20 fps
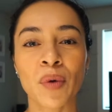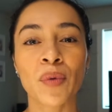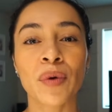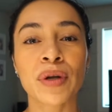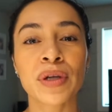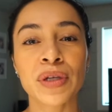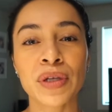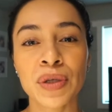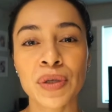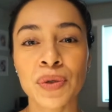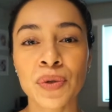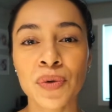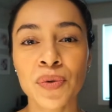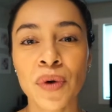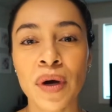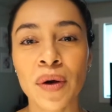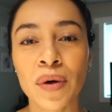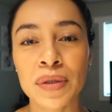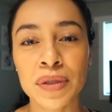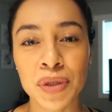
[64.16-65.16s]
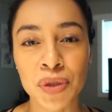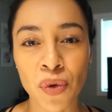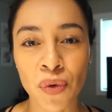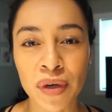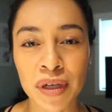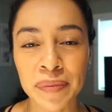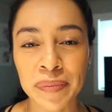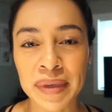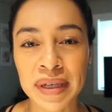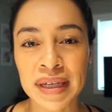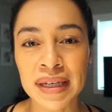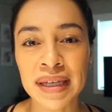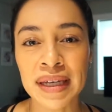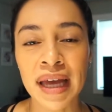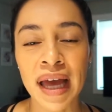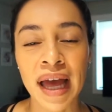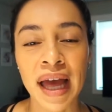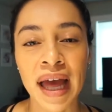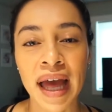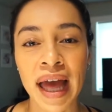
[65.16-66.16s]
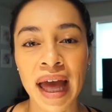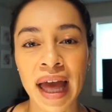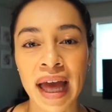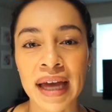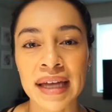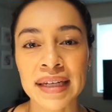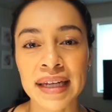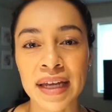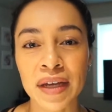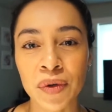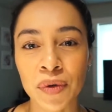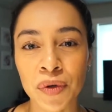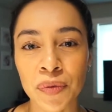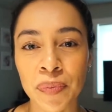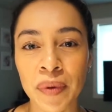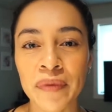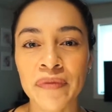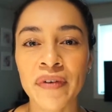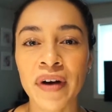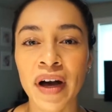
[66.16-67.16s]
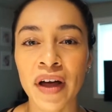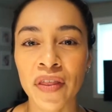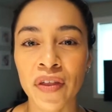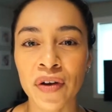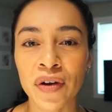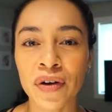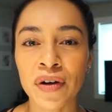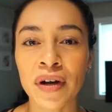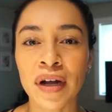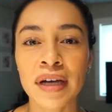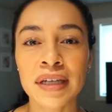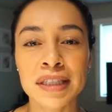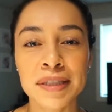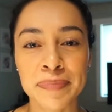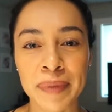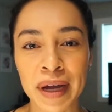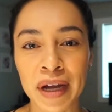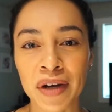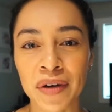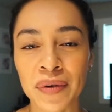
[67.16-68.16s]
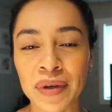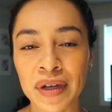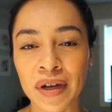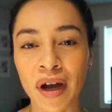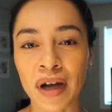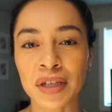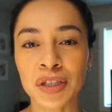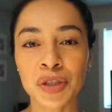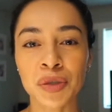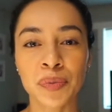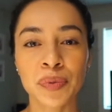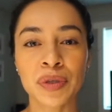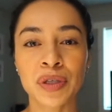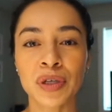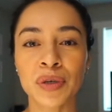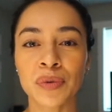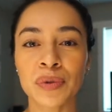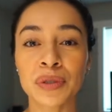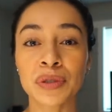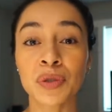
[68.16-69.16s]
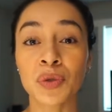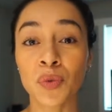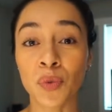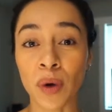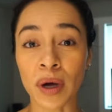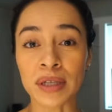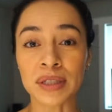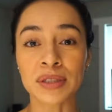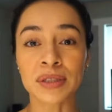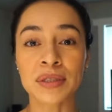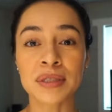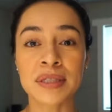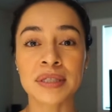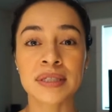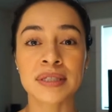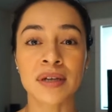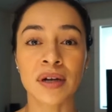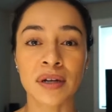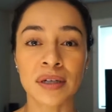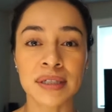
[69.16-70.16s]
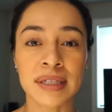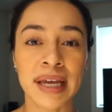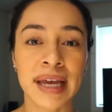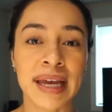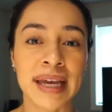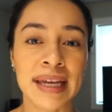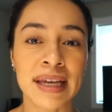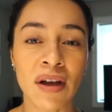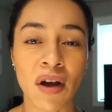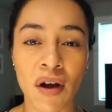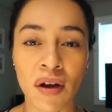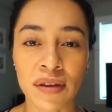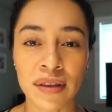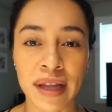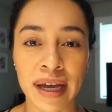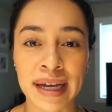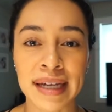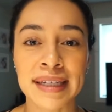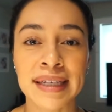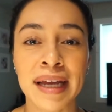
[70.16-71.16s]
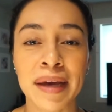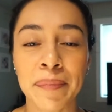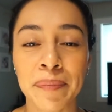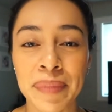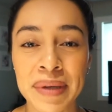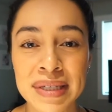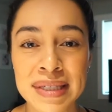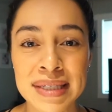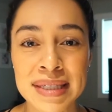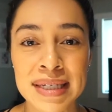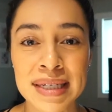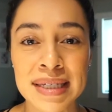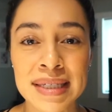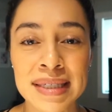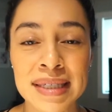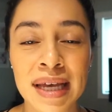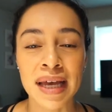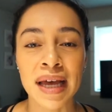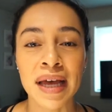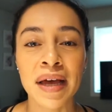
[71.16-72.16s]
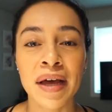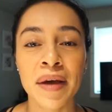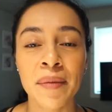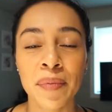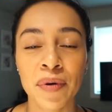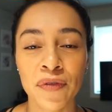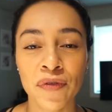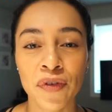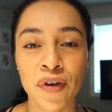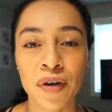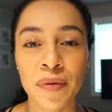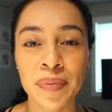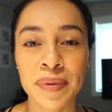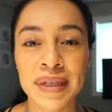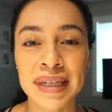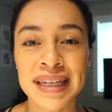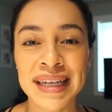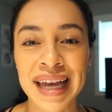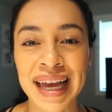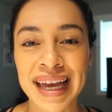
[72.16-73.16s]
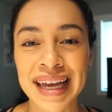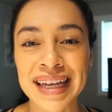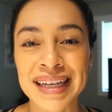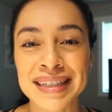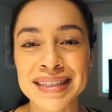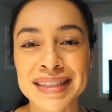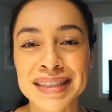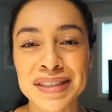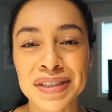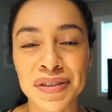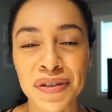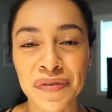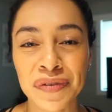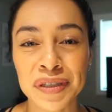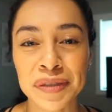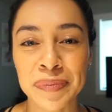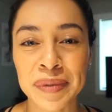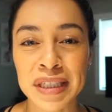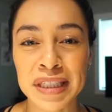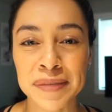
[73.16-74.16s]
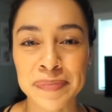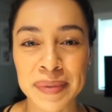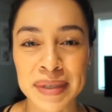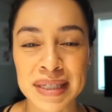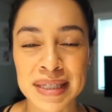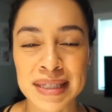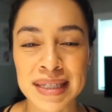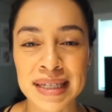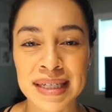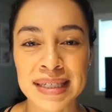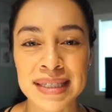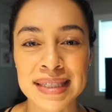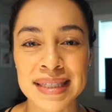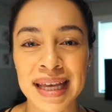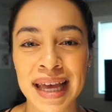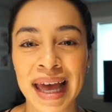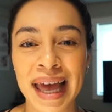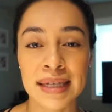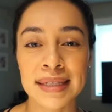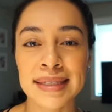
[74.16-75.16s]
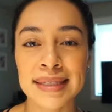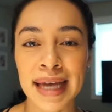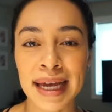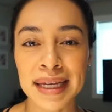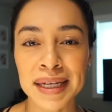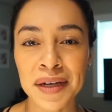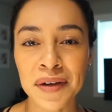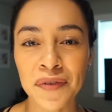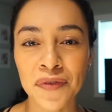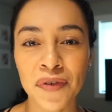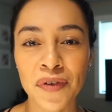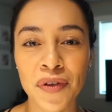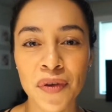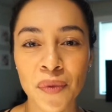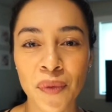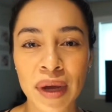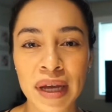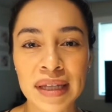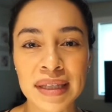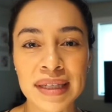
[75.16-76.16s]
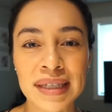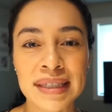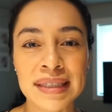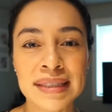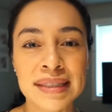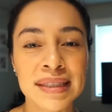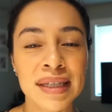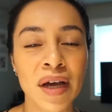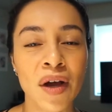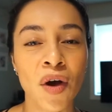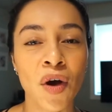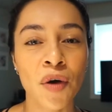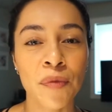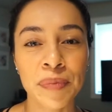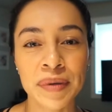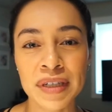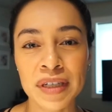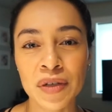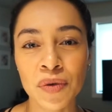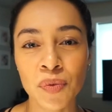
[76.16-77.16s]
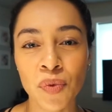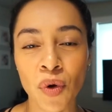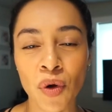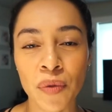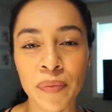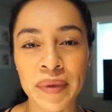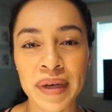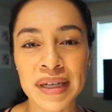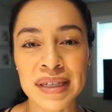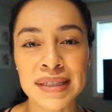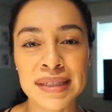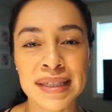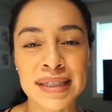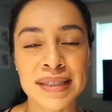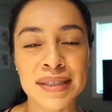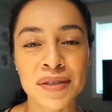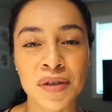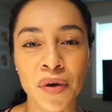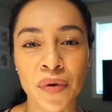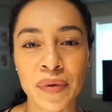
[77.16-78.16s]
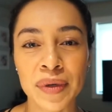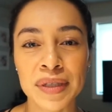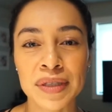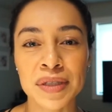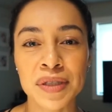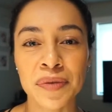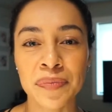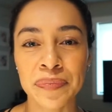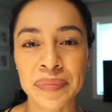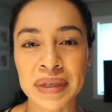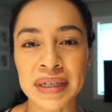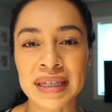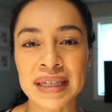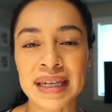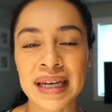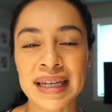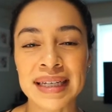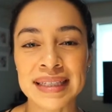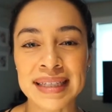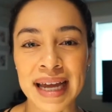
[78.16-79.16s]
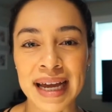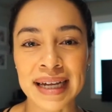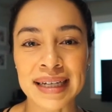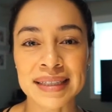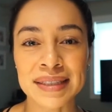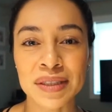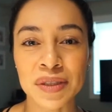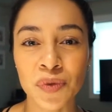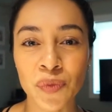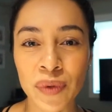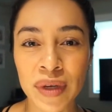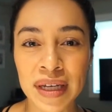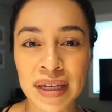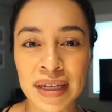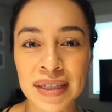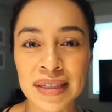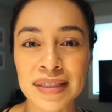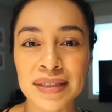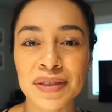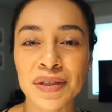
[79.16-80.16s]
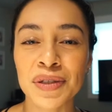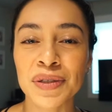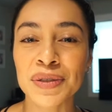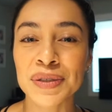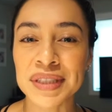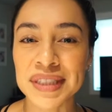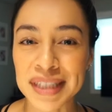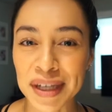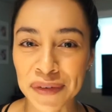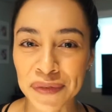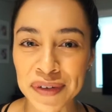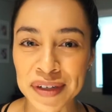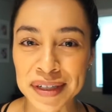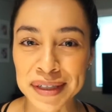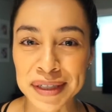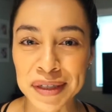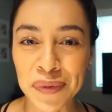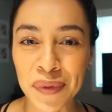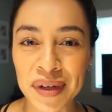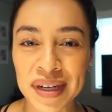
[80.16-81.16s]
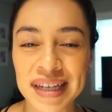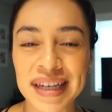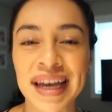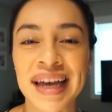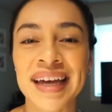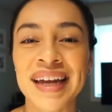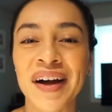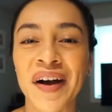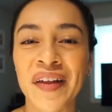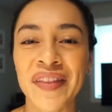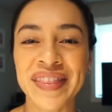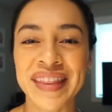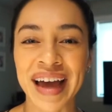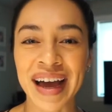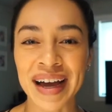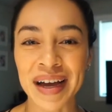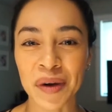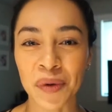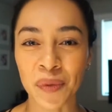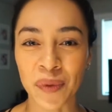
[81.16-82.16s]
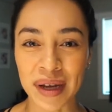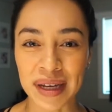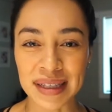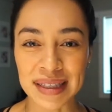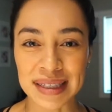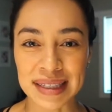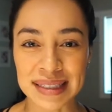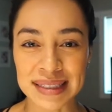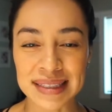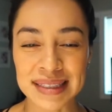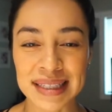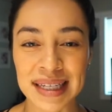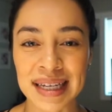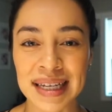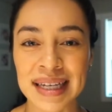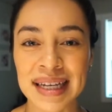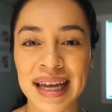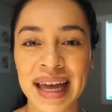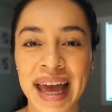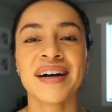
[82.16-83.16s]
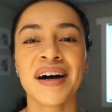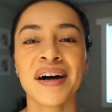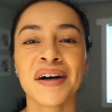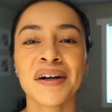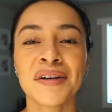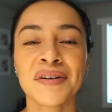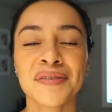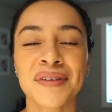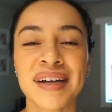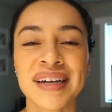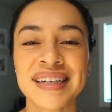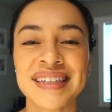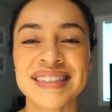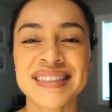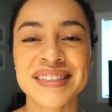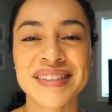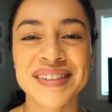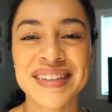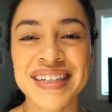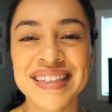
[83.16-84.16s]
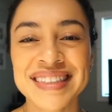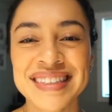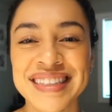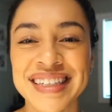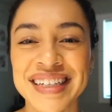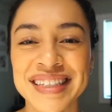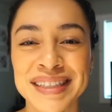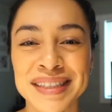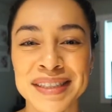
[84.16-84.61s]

where you join me and a group of other aspiring entrepreneurs who want to start an online business, preferably a service-based business. Sign up for the waitlist. Open enrollment is going to be next week, so you definitely want to get on that waitlist. Alright, so let's get